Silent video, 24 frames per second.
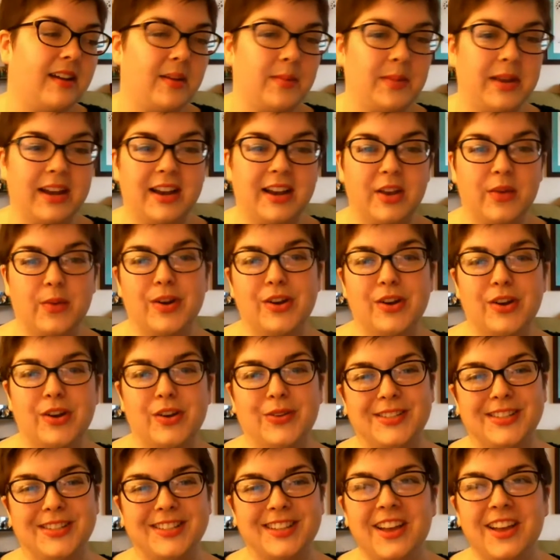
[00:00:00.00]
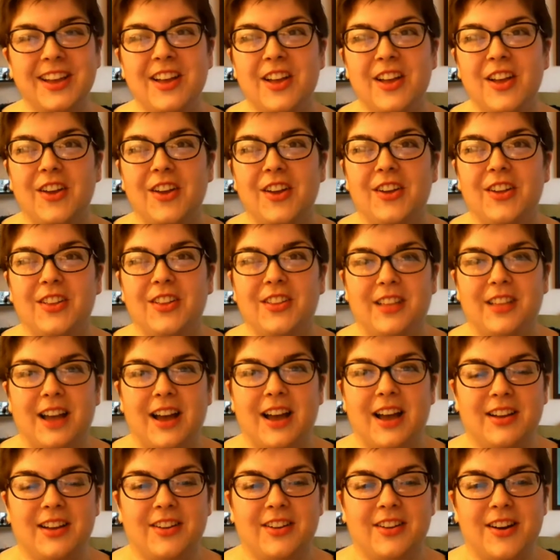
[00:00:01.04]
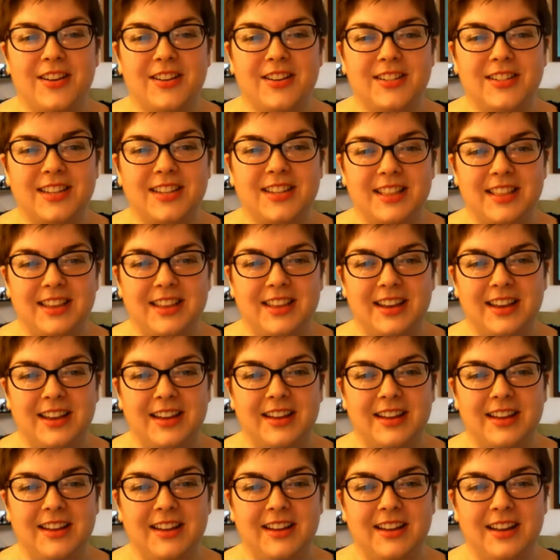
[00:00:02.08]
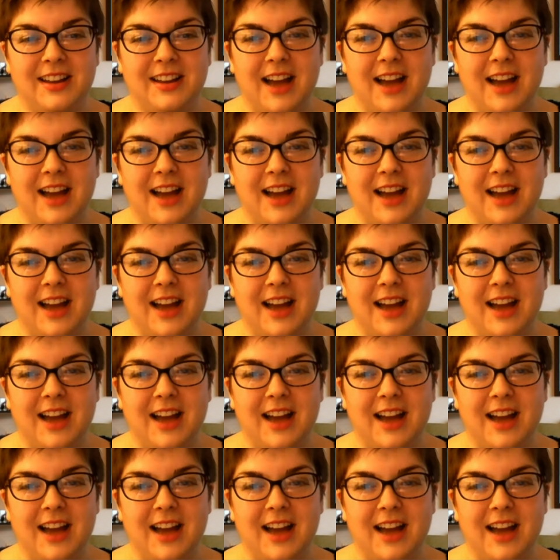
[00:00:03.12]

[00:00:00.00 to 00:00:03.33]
I mean, anyone who's gone to the